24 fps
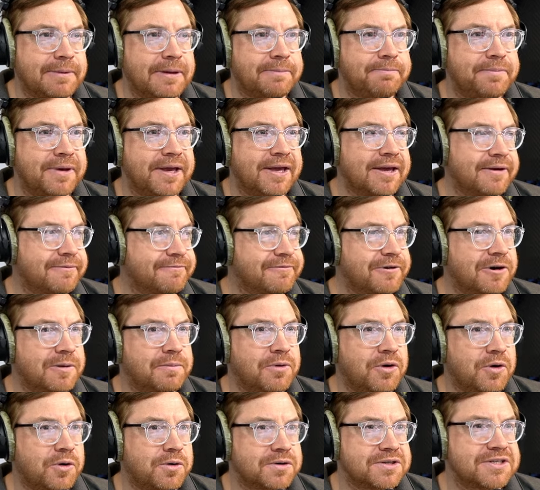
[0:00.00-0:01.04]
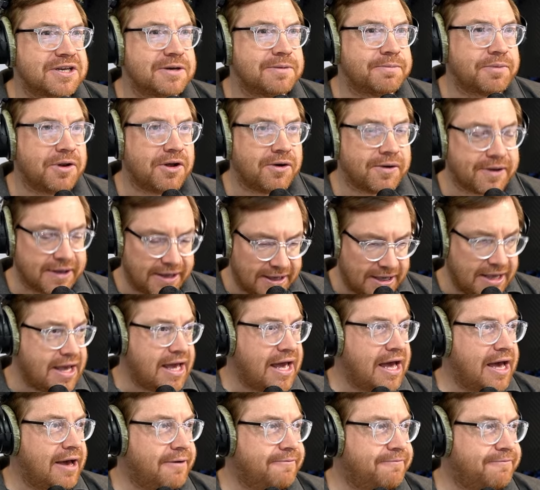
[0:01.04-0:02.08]
bit bigger from from Autoblog.
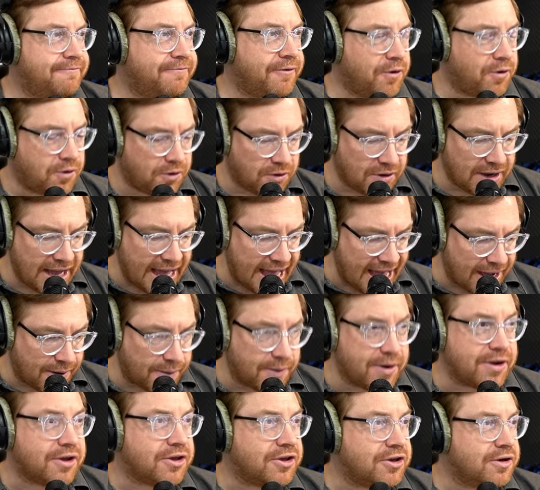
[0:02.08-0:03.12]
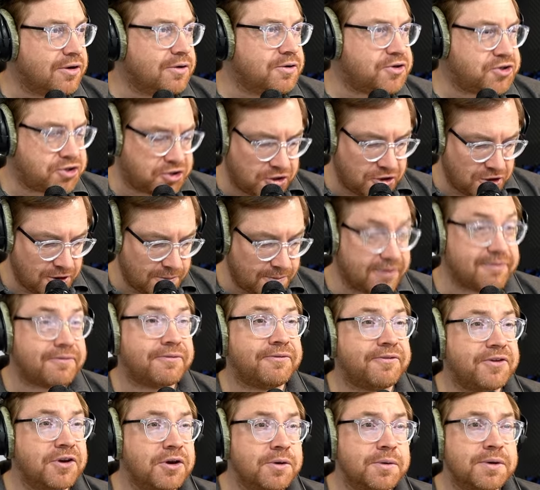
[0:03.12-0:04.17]
For our YouTube
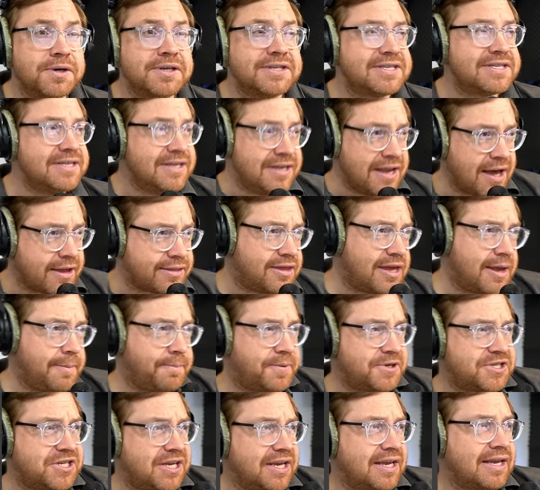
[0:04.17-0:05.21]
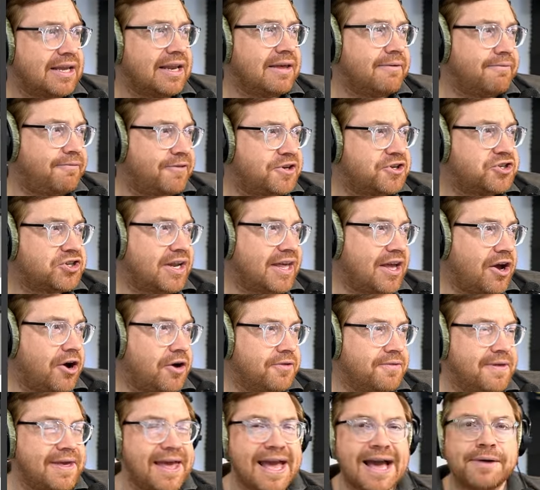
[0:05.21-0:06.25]
viewers, nothing particularly visually
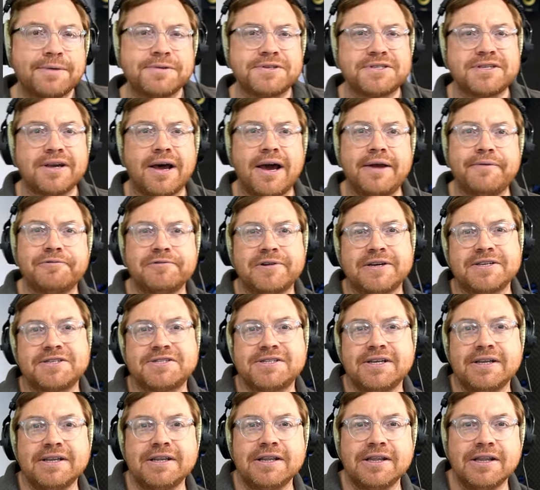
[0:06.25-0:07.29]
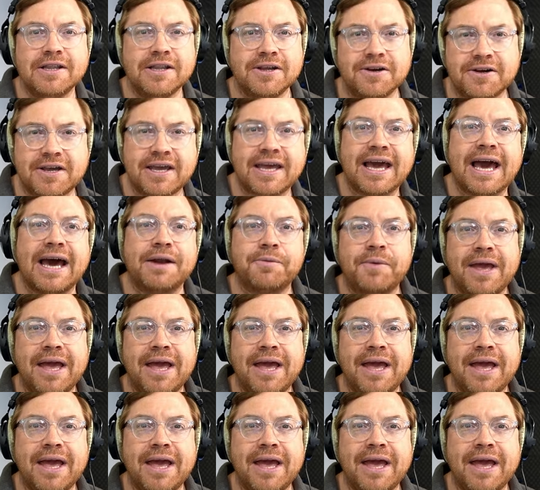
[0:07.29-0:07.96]
on the outside for us to look at.